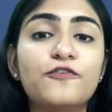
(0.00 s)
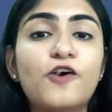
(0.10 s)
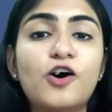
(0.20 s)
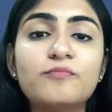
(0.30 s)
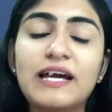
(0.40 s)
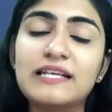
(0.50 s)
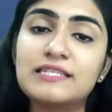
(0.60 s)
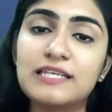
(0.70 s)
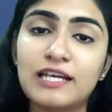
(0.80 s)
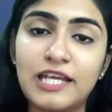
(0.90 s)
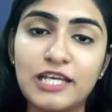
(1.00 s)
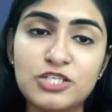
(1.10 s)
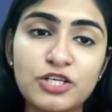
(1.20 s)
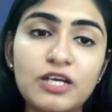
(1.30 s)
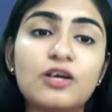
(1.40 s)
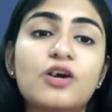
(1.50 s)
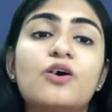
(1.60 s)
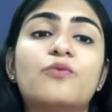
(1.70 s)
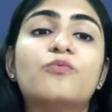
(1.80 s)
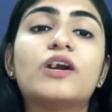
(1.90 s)
form and signature.
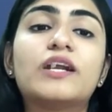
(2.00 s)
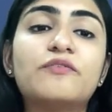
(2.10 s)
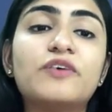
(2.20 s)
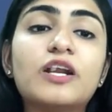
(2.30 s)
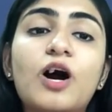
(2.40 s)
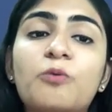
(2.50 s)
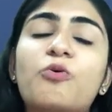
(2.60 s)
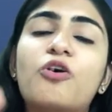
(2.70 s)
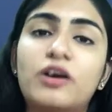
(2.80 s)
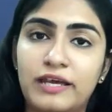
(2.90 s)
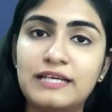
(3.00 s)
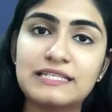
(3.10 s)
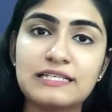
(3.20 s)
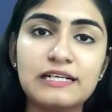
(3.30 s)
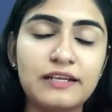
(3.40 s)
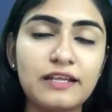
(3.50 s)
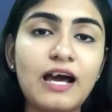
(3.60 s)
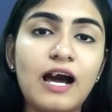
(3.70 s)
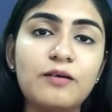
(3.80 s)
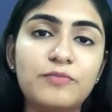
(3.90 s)
Whatever award is written,
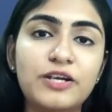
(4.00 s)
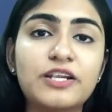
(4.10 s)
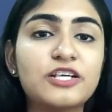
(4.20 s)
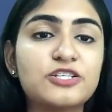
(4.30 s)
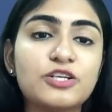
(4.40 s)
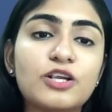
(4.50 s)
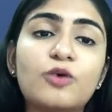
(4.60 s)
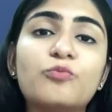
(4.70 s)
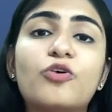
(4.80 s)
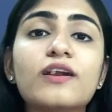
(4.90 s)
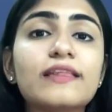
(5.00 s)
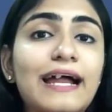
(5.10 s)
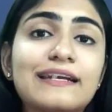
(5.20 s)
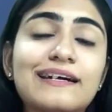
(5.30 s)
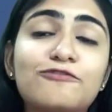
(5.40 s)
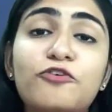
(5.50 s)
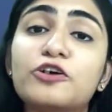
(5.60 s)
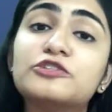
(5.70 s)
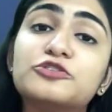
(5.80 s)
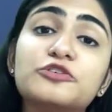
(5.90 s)
arbitration award, that
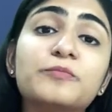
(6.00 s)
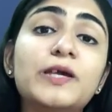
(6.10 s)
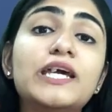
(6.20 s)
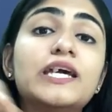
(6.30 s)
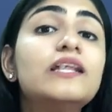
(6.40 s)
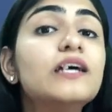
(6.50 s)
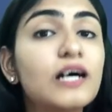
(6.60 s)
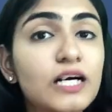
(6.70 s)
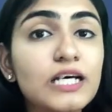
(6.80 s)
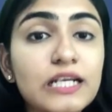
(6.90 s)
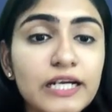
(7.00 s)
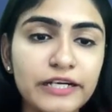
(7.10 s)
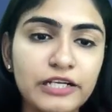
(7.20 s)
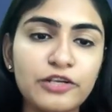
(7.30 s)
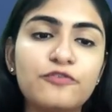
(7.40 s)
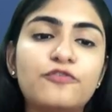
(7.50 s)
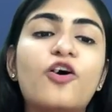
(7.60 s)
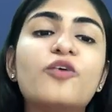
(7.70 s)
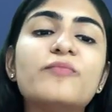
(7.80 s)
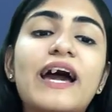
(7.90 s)
award should be in a written
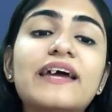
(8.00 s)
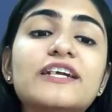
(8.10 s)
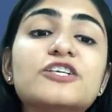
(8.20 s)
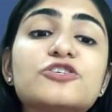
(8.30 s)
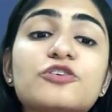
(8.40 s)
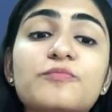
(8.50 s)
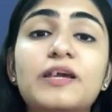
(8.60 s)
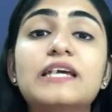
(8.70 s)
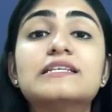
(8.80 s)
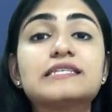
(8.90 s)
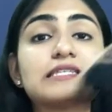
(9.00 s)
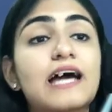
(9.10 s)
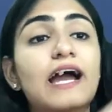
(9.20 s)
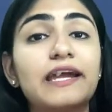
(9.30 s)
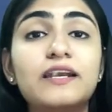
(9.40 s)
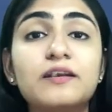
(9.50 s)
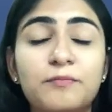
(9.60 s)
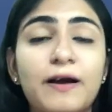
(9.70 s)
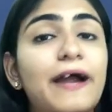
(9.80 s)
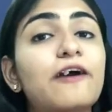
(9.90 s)
form and it should be signed
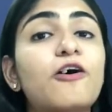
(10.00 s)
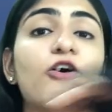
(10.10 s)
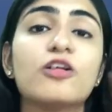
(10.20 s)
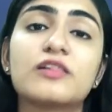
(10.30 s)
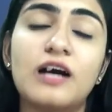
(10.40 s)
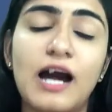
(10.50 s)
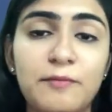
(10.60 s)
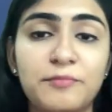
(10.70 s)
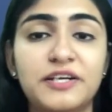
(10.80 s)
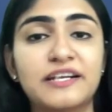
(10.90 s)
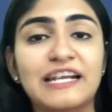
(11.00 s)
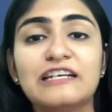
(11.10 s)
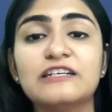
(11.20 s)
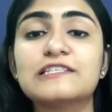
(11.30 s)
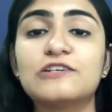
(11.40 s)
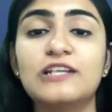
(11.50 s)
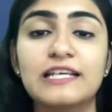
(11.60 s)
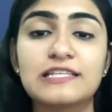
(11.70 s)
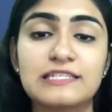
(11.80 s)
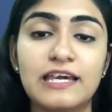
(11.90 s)
by all the arbitrators. So
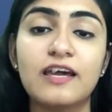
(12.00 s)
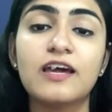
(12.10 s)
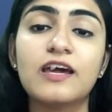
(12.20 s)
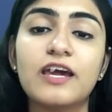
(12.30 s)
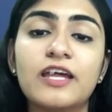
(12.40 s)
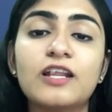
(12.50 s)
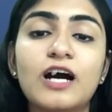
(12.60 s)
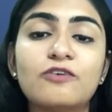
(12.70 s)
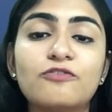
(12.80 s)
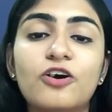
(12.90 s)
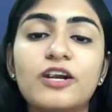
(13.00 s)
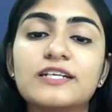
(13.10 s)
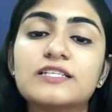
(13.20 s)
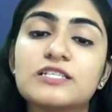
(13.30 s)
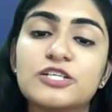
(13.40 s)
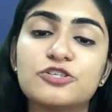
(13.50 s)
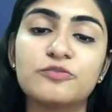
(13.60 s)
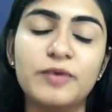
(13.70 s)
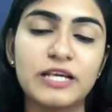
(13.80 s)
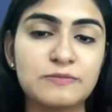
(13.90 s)
let's say in award, it
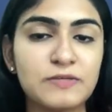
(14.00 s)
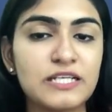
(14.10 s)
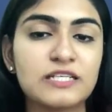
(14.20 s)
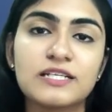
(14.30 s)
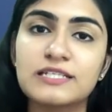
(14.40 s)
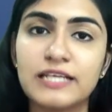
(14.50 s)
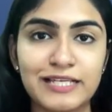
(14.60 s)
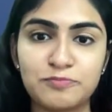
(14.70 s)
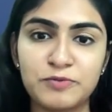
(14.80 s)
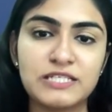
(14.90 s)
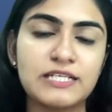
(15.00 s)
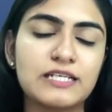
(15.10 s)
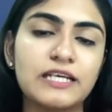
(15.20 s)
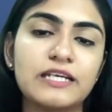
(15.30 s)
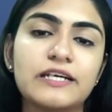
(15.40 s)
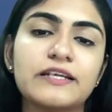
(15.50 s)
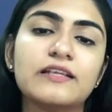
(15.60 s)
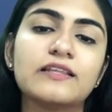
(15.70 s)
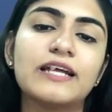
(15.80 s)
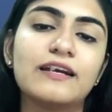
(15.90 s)
should be it is explicitly written
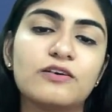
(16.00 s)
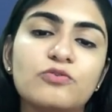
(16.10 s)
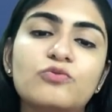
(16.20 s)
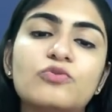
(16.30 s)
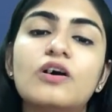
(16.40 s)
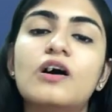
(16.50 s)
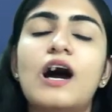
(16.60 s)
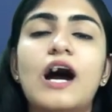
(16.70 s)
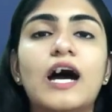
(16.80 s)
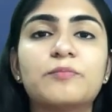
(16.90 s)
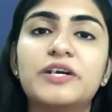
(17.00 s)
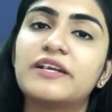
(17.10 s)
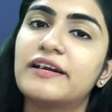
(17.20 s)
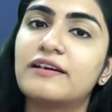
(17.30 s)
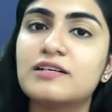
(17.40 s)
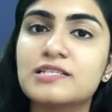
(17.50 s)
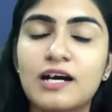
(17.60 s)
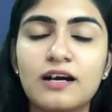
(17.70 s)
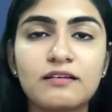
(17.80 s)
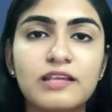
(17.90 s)
that two arbitrators
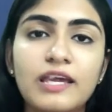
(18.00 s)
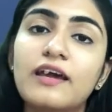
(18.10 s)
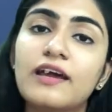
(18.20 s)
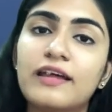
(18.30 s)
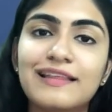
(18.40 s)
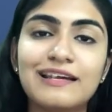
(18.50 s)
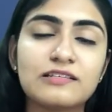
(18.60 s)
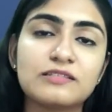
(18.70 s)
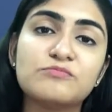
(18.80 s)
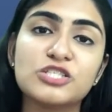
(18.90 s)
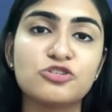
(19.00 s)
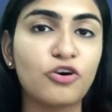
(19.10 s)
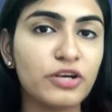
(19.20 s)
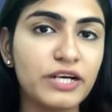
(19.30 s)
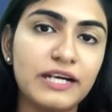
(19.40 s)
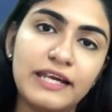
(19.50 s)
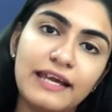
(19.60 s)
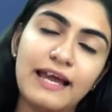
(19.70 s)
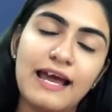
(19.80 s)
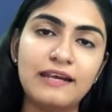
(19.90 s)
agree, there is a
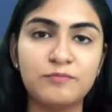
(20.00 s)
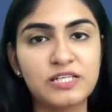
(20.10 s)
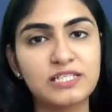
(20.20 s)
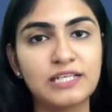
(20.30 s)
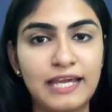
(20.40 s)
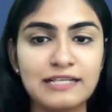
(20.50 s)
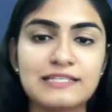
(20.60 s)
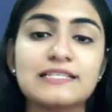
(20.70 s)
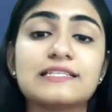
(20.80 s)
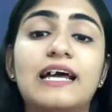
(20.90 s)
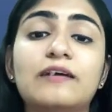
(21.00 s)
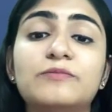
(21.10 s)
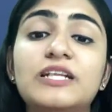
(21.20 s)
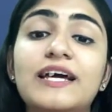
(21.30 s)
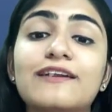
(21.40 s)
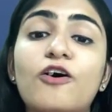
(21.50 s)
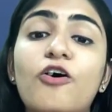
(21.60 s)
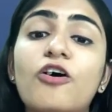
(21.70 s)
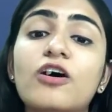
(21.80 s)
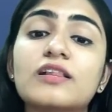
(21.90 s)
majority, and Mr. X is liable, and
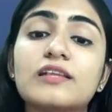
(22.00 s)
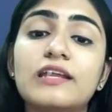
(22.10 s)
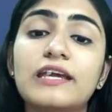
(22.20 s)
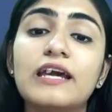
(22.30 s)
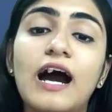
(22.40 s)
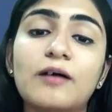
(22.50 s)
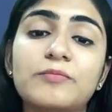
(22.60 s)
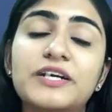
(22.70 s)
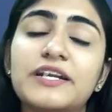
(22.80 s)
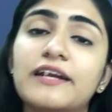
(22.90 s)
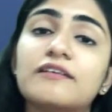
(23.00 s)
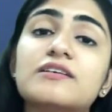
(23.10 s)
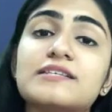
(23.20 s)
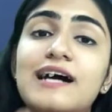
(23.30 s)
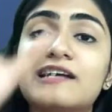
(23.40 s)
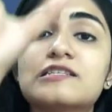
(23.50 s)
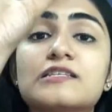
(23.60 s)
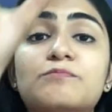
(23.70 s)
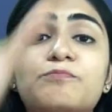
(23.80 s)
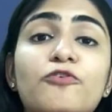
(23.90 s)
all three arbitrators are
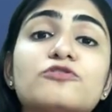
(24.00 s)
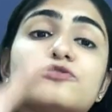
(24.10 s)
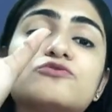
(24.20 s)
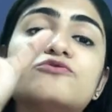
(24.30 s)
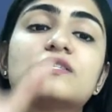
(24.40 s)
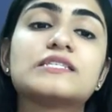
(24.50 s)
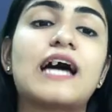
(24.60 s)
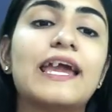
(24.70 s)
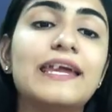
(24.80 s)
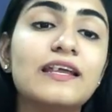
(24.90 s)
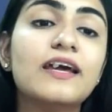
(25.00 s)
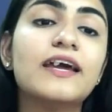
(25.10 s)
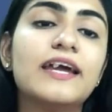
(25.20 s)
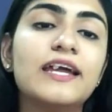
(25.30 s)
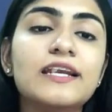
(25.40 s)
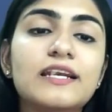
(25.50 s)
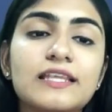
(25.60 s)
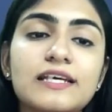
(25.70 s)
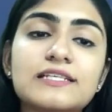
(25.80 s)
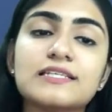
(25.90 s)
supposed to sign in
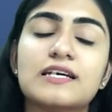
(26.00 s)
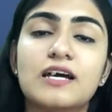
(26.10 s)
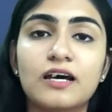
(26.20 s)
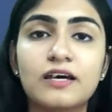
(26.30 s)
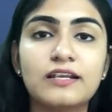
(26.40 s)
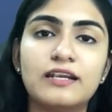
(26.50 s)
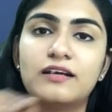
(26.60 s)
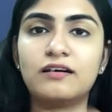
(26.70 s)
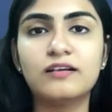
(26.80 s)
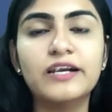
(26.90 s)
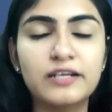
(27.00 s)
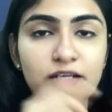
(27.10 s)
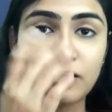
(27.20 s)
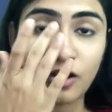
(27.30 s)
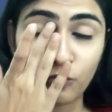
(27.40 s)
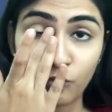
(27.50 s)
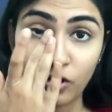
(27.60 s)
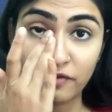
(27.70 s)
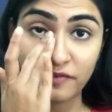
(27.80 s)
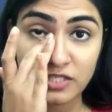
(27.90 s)
this written
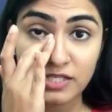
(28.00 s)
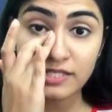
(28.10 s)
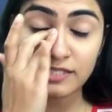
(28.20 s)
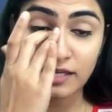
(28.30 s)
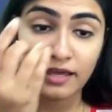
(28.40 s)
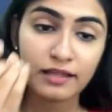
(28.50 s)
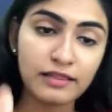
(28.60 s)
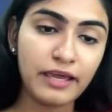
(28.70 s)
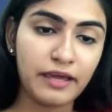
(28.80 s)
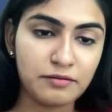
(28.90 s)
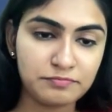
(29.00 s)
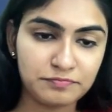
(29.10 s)
award which is there.